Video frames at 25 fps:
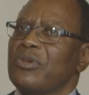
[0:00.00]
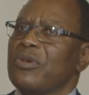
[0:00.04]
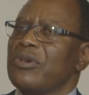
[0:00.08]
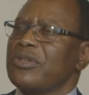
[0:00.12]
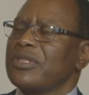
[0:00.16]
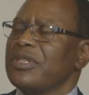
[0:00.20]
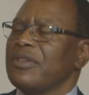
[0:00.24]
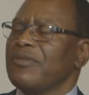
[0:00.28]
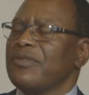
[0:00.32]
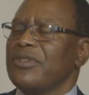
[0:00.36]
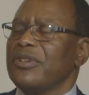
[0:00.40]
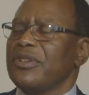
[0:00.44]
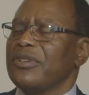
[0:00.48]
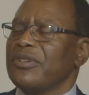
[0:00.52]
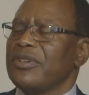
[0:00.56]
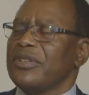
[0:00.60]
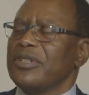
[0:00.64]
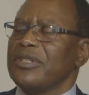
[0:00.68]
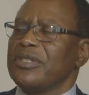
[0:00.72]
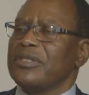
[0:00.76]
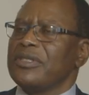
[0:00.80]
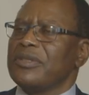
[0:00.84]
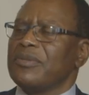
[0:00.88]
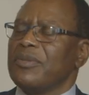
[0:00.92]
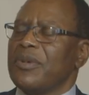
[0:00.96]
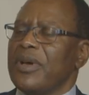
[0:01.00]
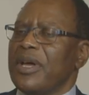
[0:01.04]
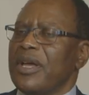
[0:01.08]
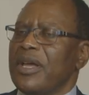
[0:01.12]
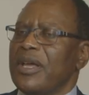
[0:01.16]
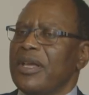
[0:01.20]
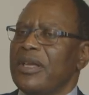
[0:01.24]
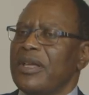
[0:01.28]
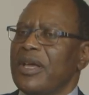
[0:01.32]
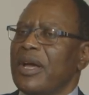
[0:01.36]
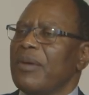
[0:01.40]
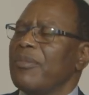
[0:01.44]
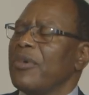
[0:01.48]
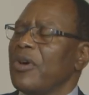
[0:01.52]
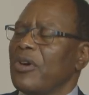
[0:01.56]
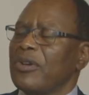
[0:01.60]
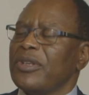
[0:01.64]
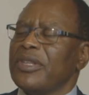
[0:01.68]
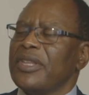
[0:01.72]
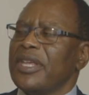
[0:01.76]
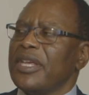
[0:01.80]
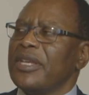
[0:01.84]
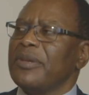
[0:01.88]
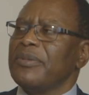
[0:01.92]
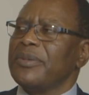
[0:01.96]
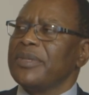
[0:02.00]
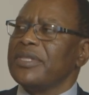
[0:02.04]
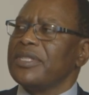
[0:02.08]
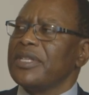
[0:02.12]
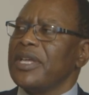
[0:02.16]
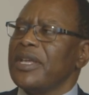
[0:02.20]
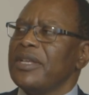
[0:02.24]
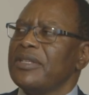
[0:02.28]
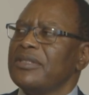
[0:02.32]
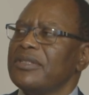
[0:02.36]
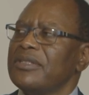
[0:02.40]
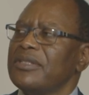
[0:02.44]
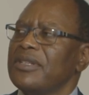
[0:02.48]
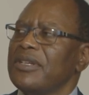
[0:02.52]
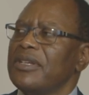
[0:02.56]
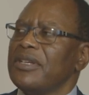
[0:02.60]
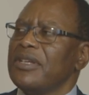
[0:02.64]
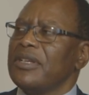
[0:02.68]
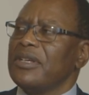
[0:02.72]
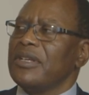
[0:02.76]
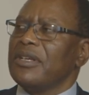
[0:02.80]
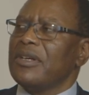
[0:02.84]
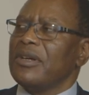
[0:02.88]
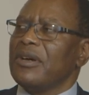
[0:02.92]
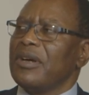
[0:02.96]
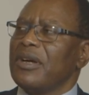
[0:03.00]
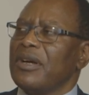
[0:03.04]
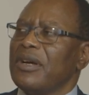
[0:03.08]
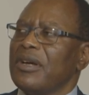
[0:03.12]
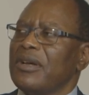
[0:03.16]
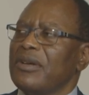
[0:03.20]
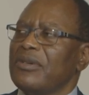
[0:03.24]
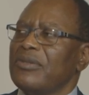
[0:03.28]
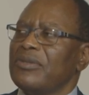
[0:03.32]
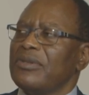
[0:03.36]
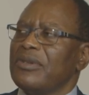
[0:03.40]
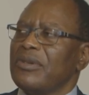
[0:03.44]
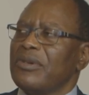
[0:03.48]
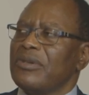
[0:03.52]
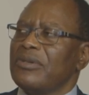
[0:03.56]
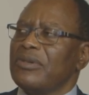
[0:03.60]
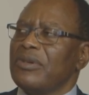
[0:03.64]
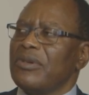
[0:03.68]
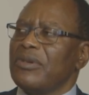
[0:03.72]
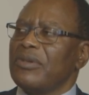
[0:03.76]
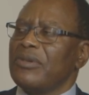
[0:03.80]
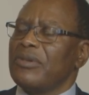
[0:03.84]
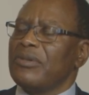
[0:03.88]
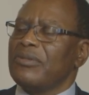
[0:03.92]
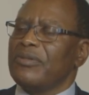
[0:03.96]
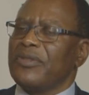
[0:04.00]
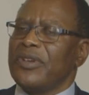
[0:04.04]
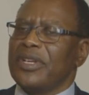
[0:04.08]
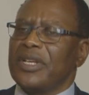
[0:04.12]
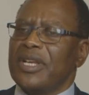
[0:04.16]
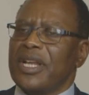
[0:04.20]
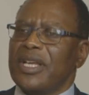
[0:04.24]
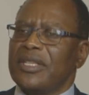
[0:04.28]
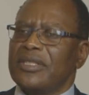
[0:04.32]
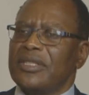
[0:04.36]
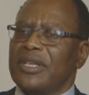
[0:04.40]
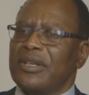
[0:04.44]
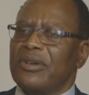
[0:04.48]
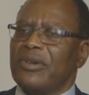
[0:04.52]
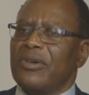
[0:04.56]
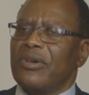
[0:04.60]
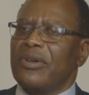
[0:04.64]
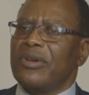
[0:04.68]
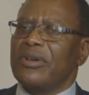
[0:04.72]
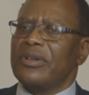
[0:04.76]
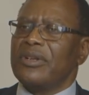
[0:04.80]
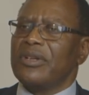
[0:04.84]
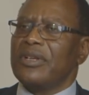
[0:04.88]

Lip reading: costs have increased by about 30% on fertilizer alone.